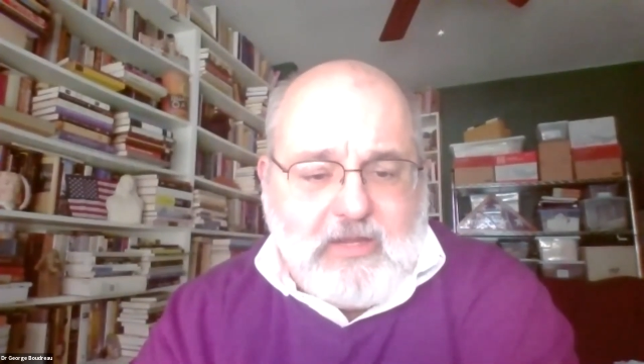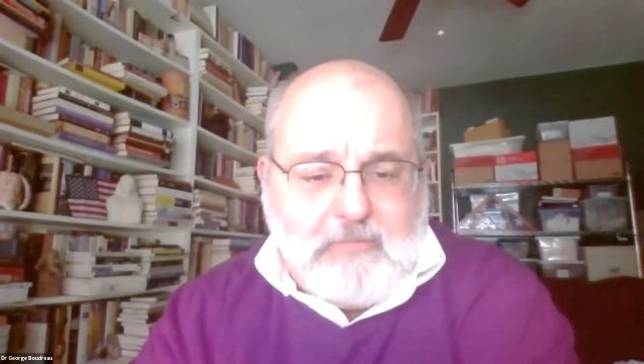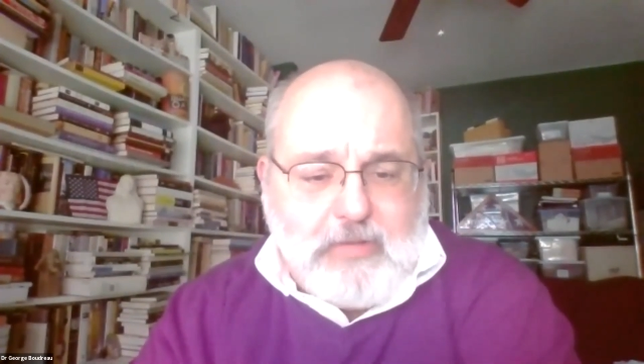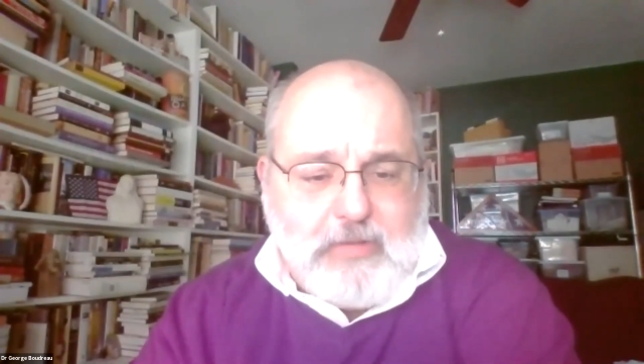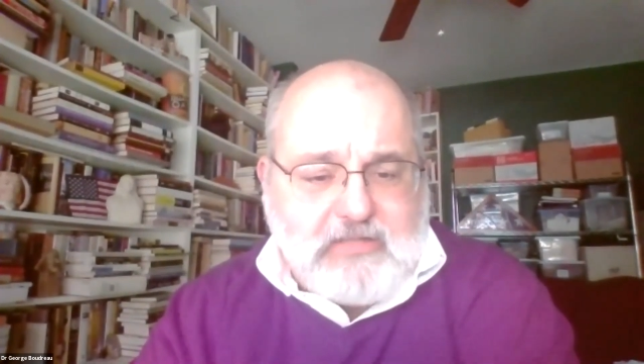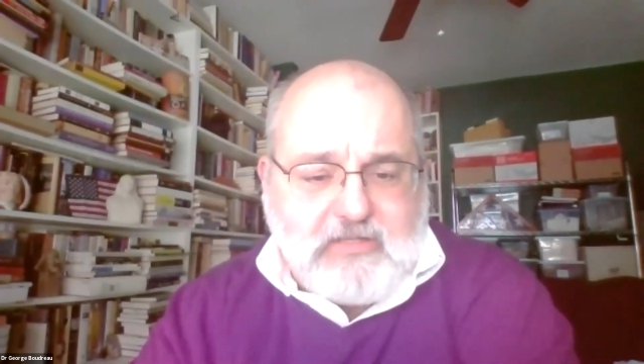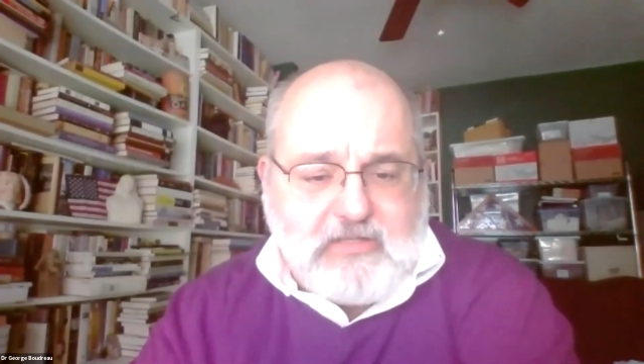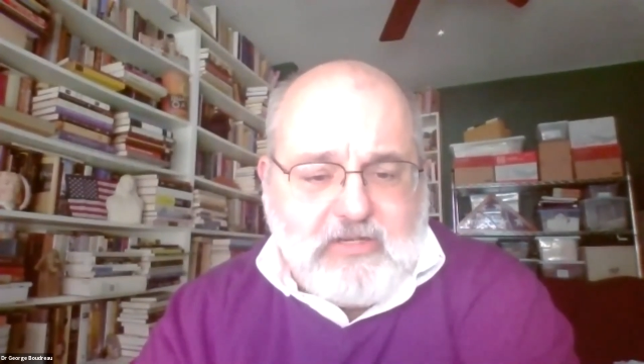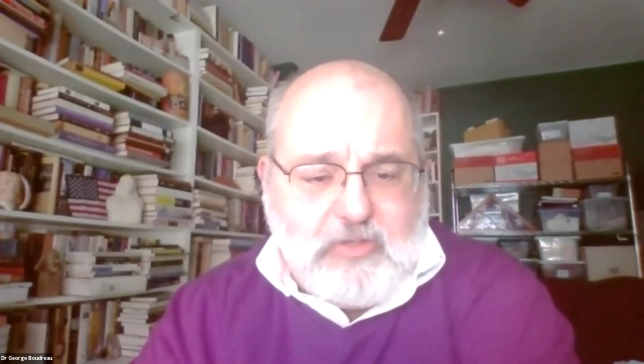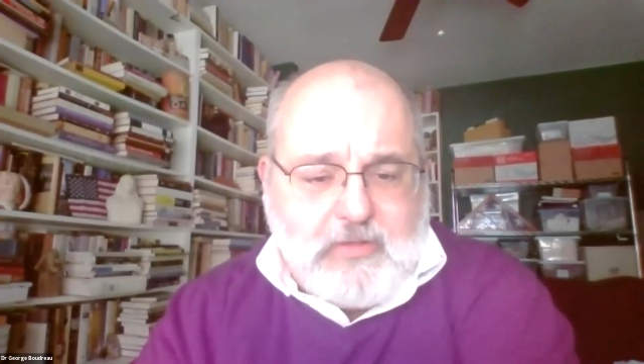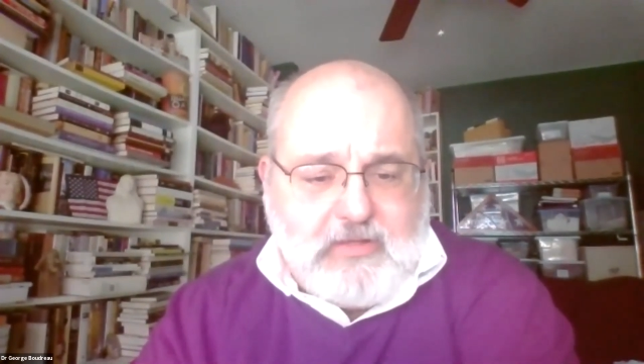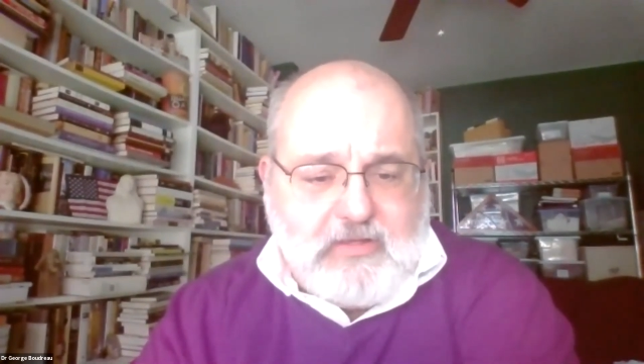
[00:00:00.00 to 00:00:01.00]
Boston
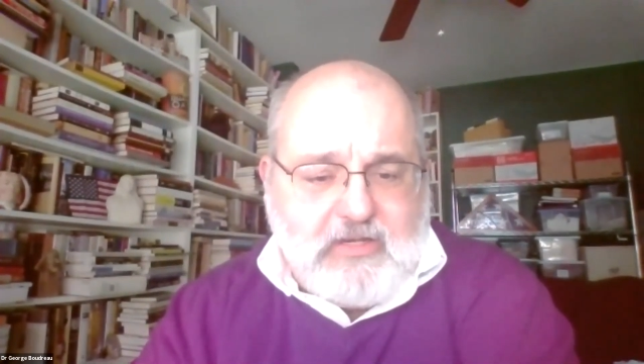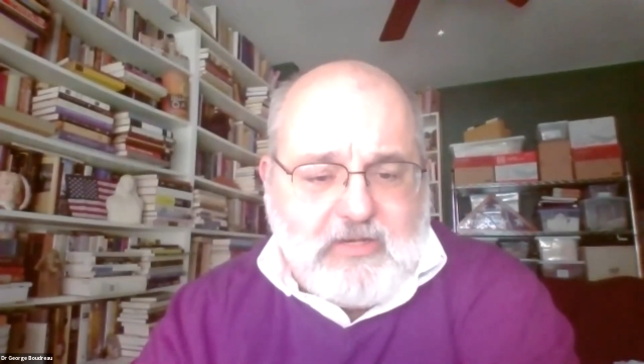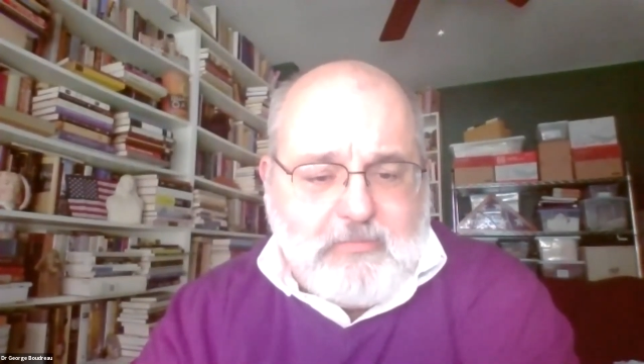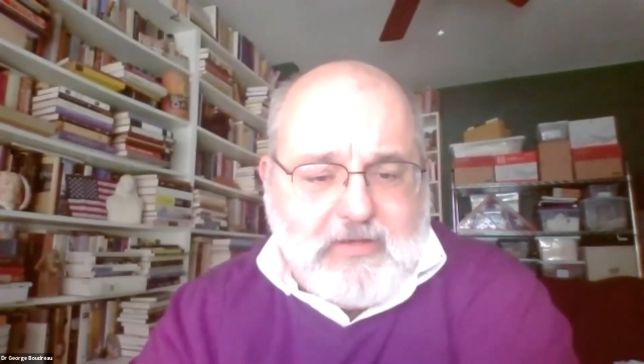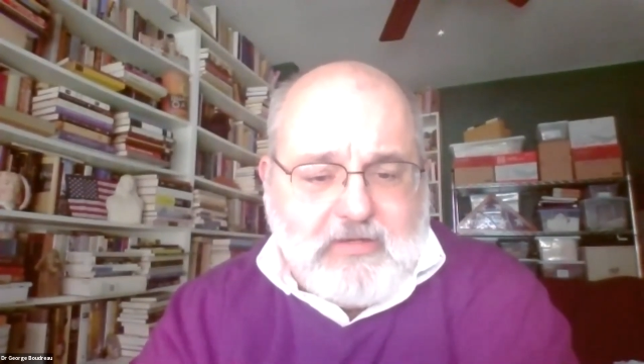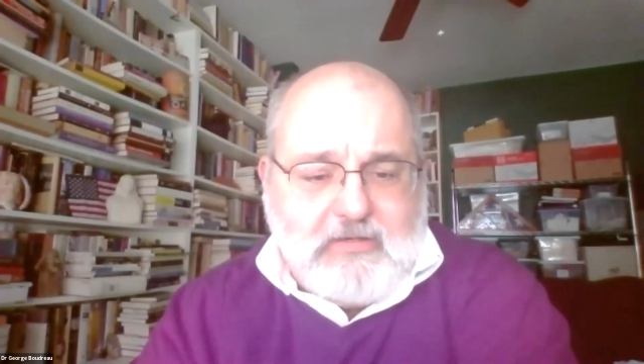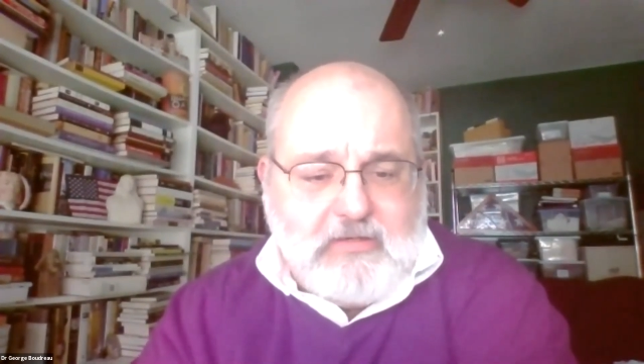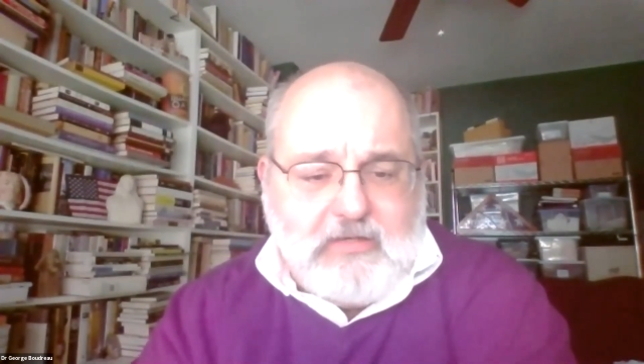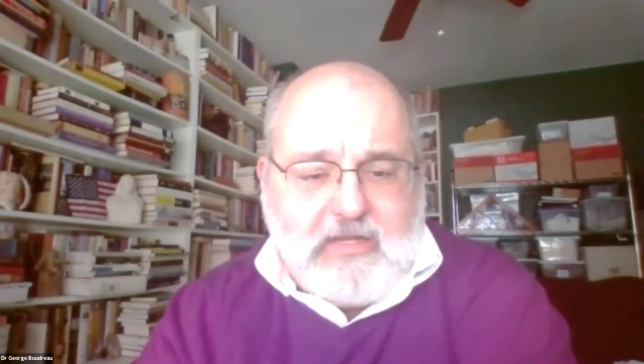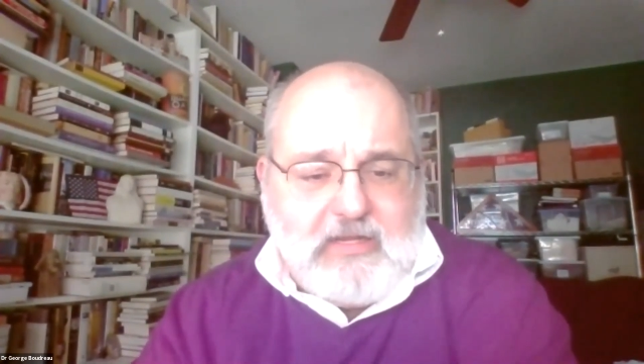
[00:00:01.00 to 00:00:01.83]
and New England had been,